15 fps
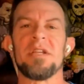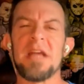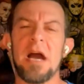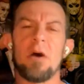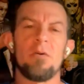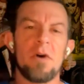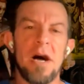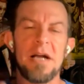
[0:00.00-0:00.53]

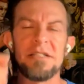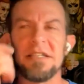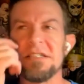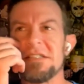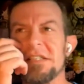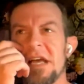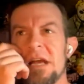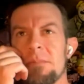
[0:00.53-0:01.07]
Now, I did
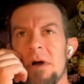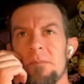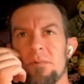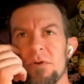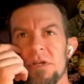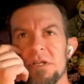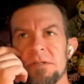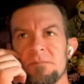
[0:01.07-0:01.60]
say about
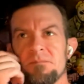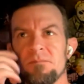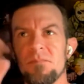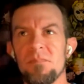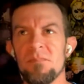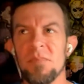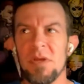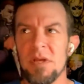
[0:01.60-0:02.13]
putting
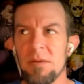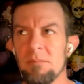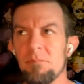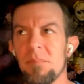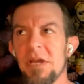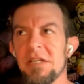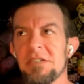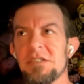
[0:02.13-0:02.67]

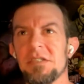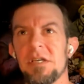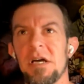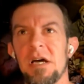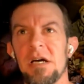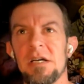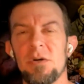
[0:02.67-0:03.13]
bass uh,